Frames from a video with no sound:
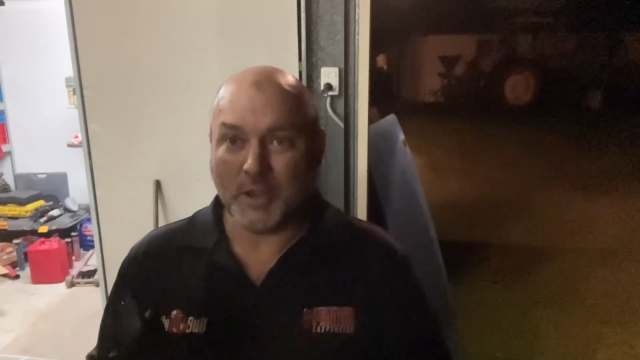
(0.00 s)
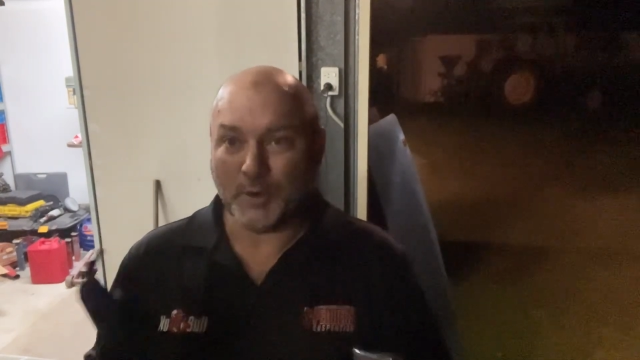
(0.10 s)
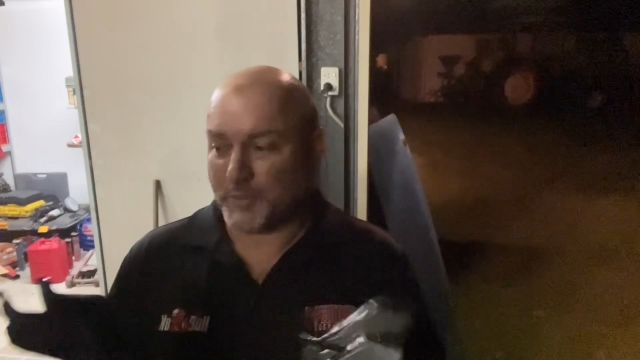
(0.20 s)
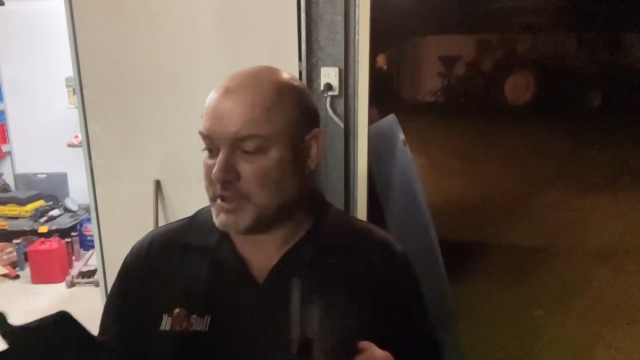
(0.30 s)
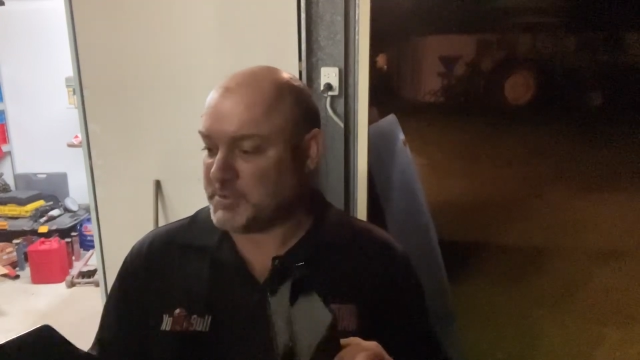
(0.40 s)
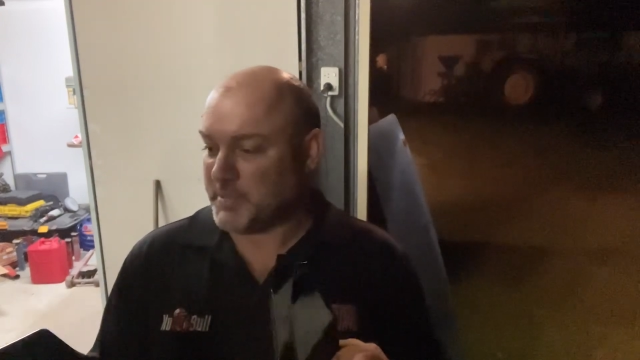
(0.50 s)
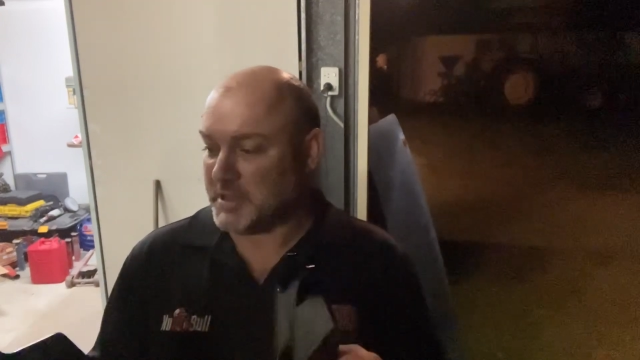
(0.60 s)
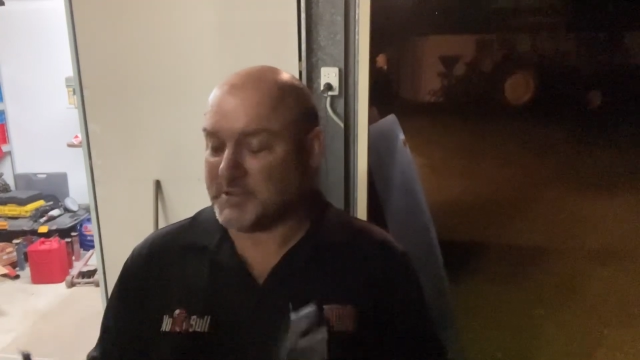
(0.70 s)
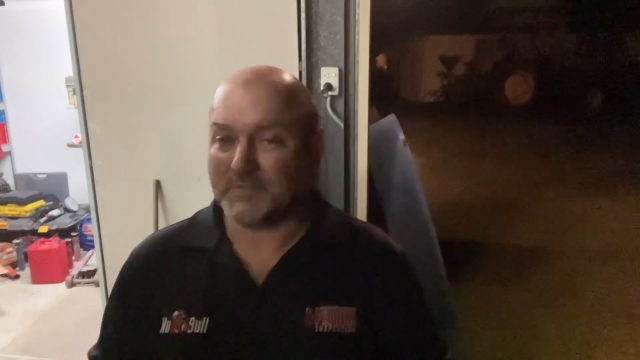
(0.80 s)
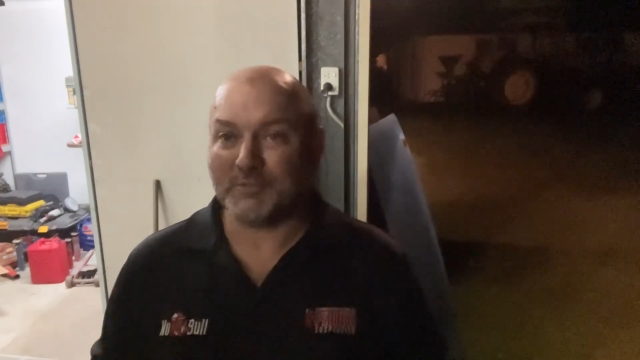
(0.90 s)
Rear
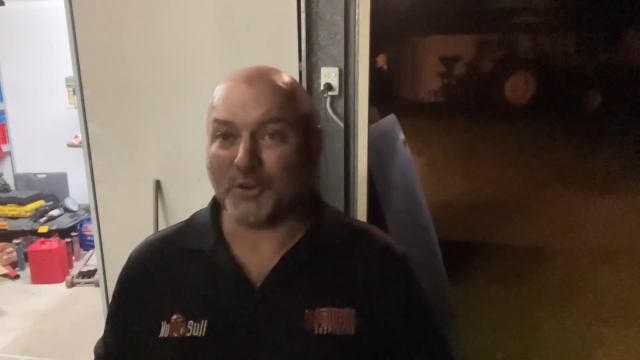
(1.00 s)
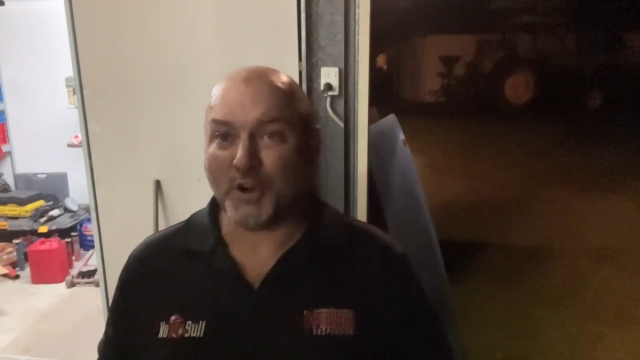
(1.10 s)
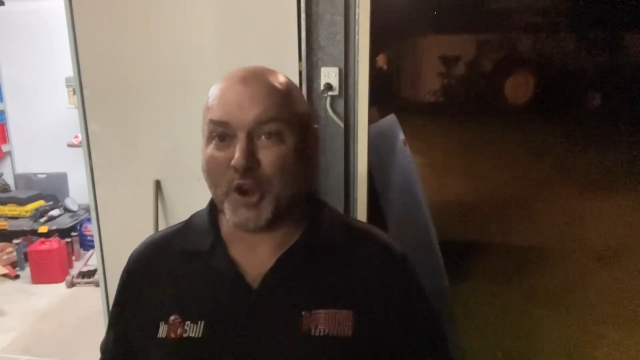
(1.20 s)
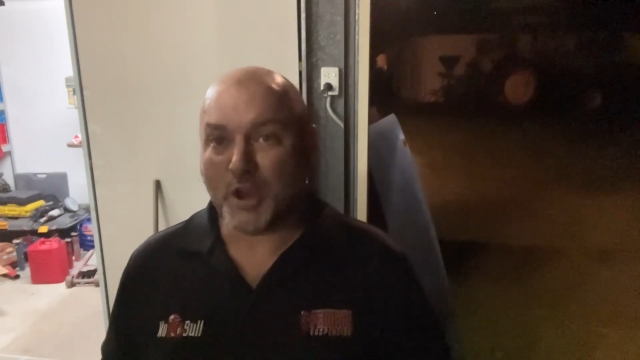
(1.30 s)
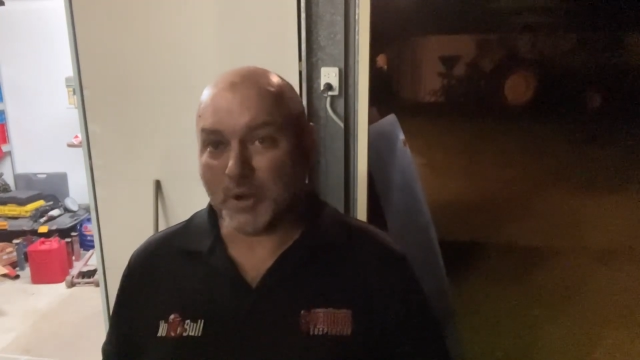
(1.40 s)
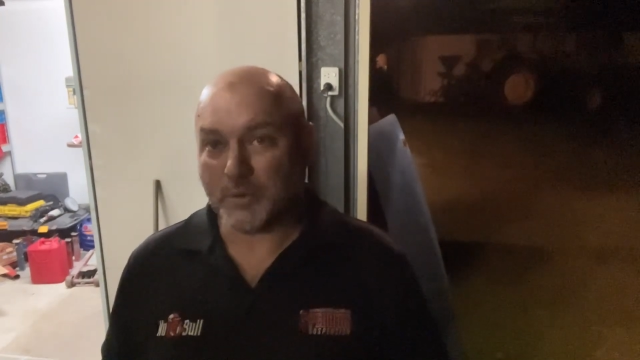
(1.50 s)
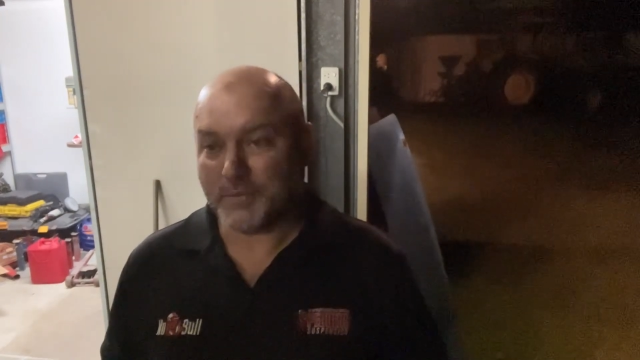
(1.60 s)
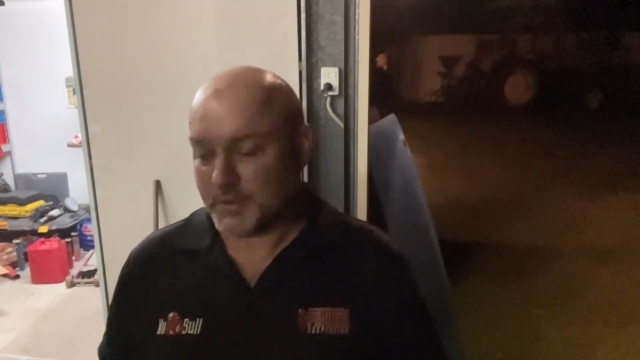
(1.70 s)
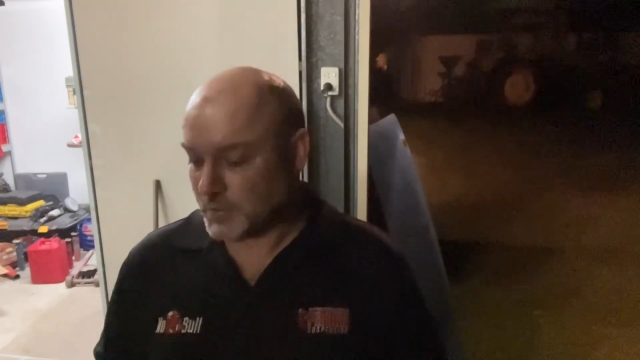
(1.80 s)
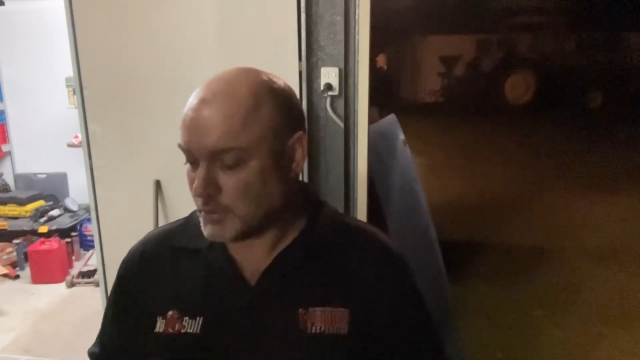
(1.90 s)
spares have got no
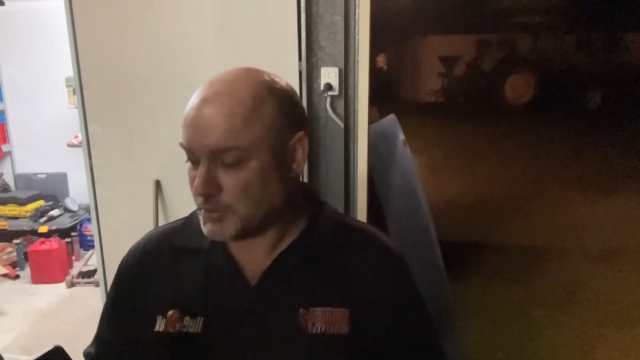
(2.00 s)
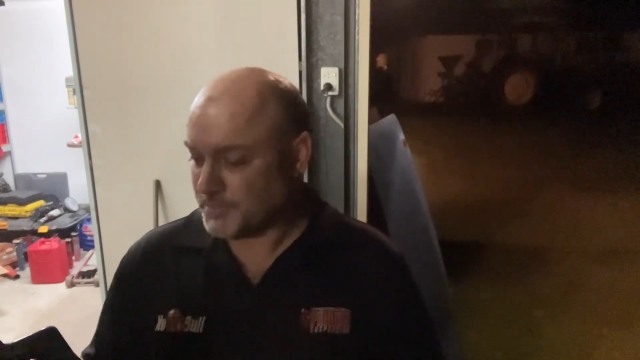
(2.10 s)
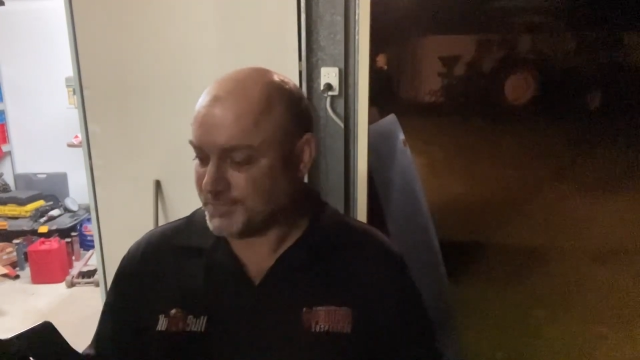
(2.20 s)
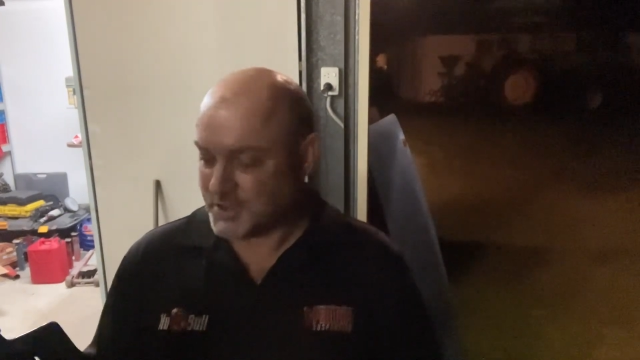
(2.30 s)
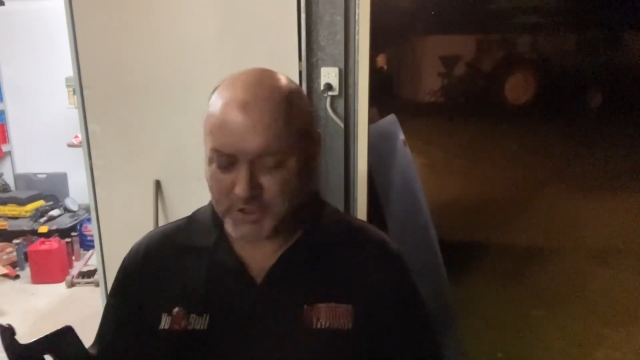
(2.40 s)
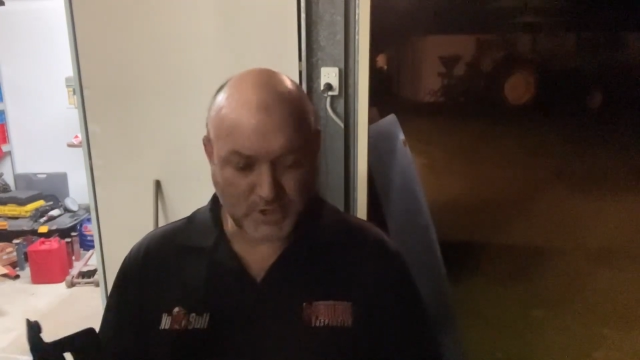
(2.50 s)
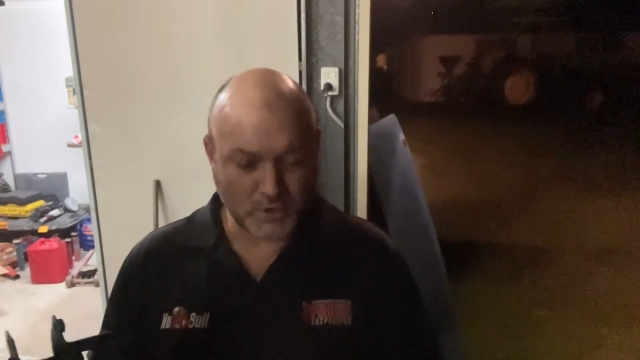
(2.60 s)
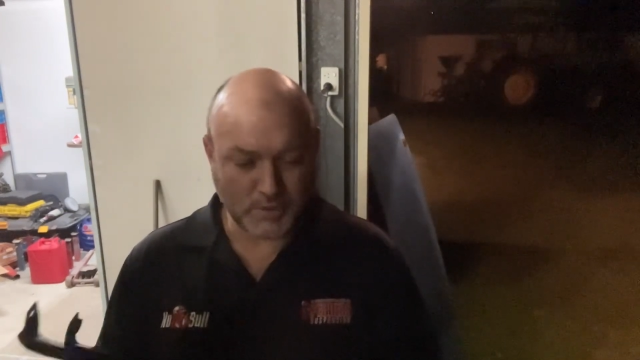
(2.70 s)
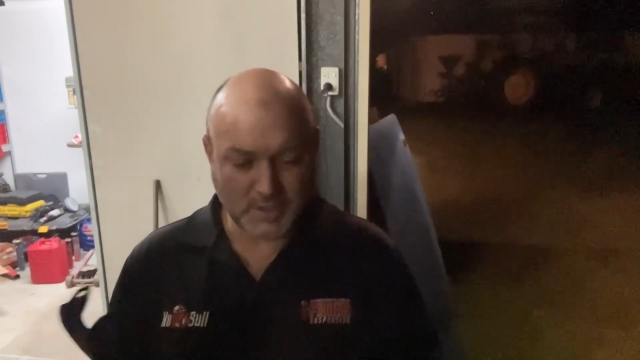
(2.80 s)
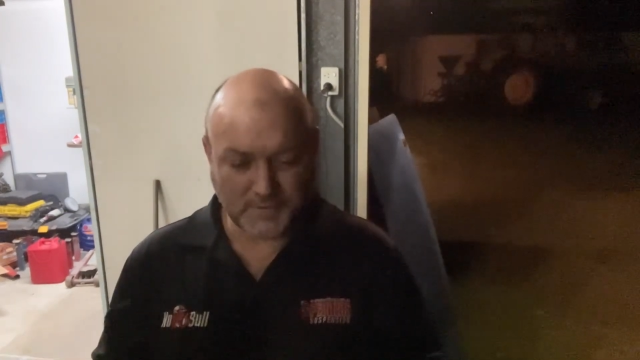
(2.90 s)
info on them. There's
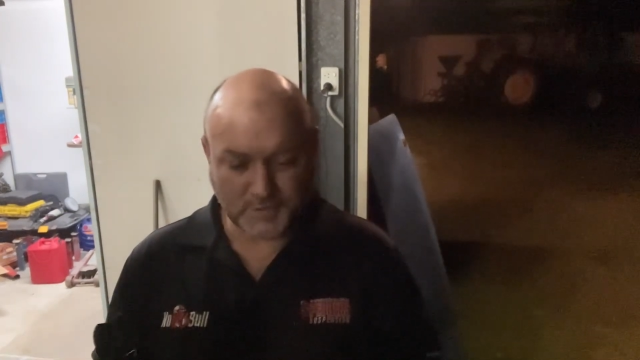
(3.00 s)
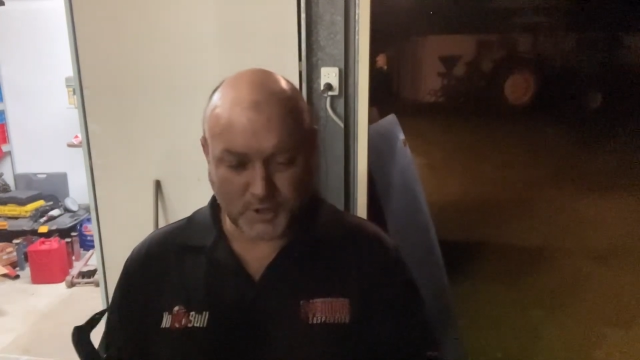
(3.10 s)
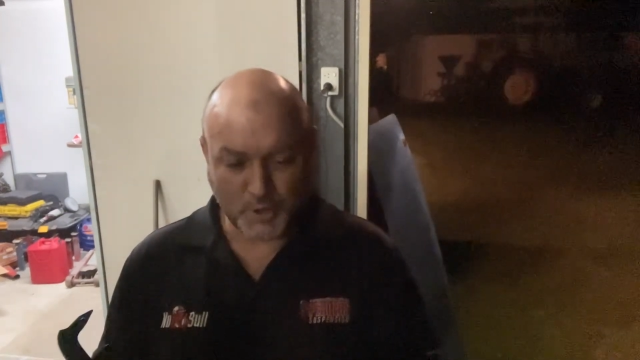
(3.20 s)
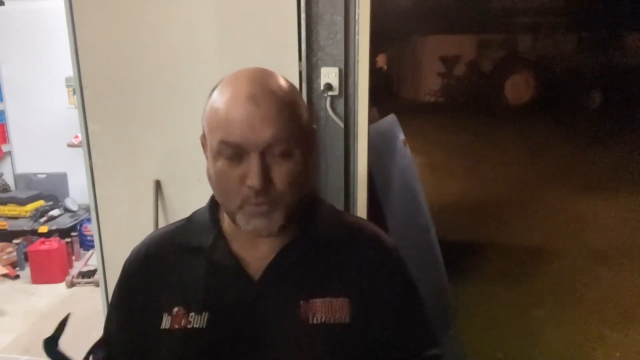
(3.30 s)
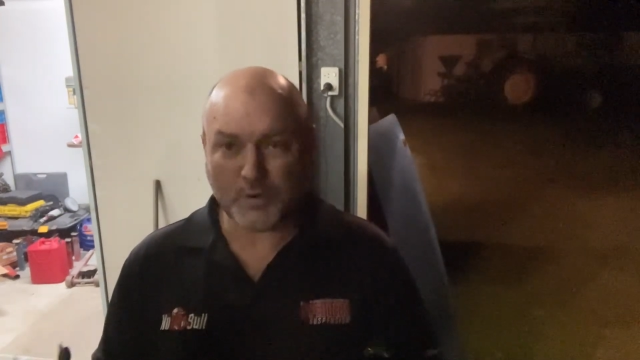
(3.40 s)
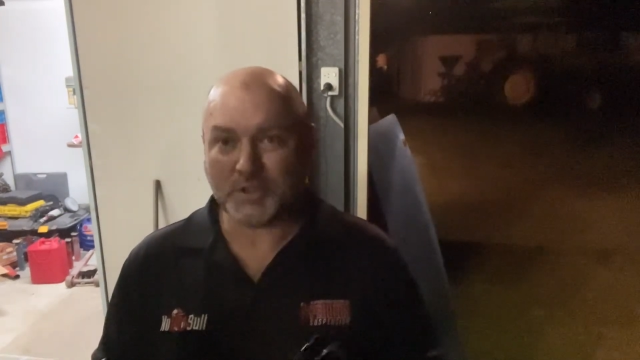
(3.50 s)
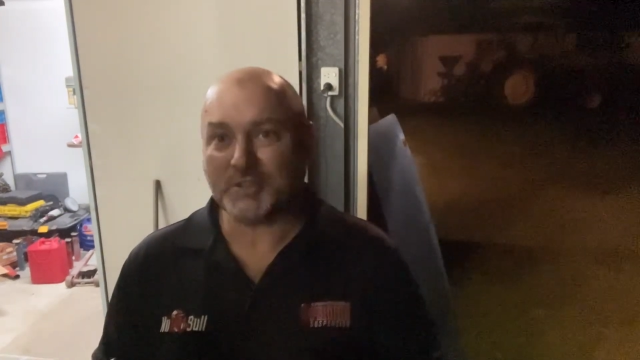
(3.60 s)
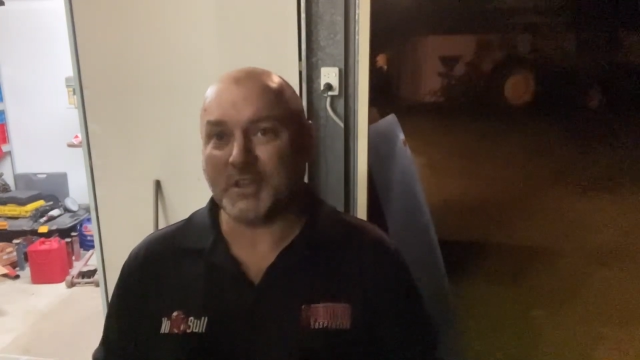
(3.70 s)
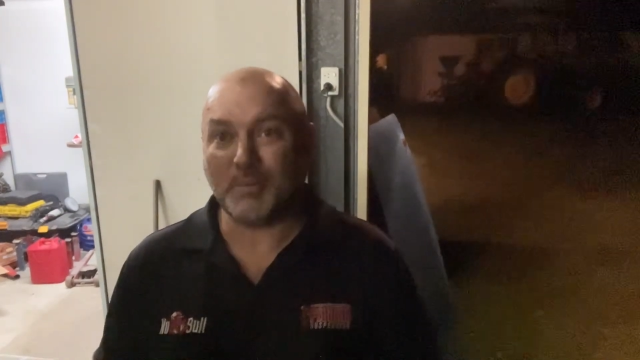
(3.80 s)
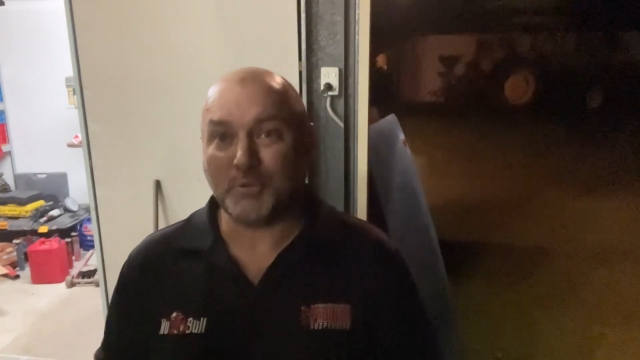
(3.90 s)
no left, no right
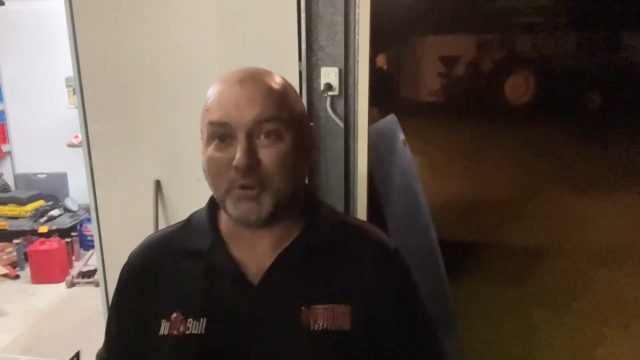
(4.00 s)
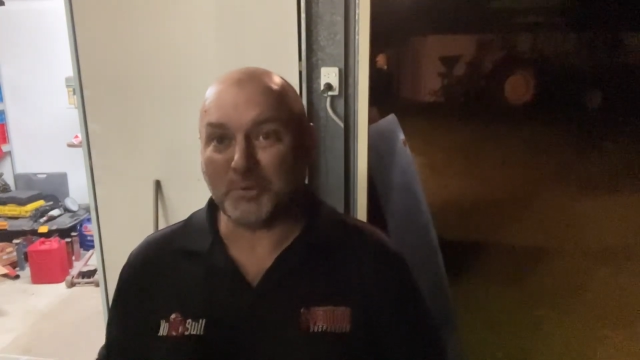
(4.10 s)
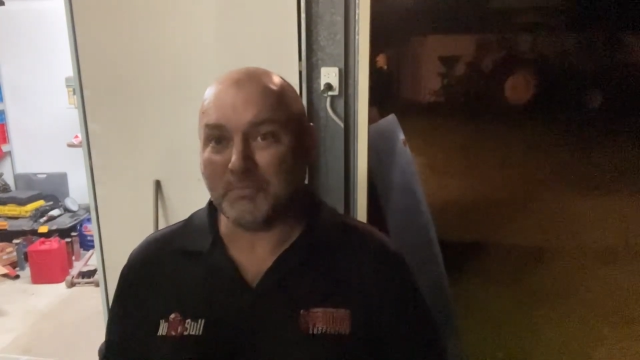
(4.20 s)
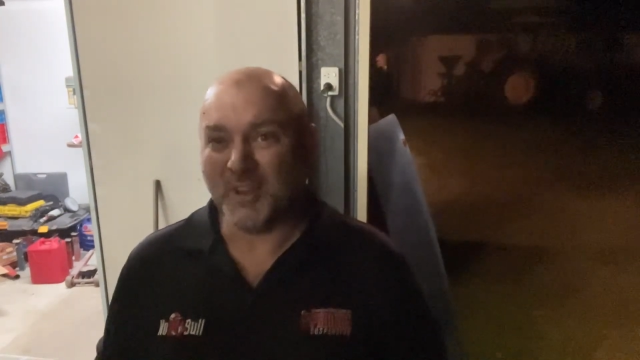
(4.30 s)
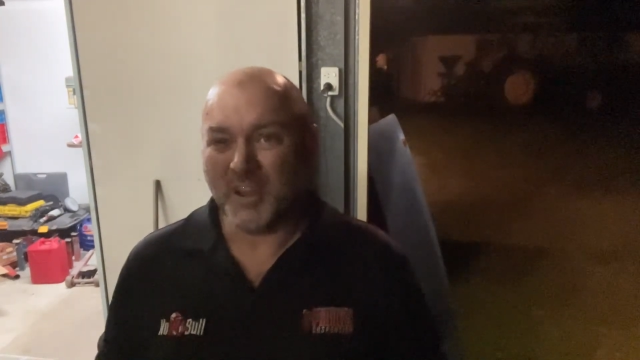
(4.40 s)
stamped on them.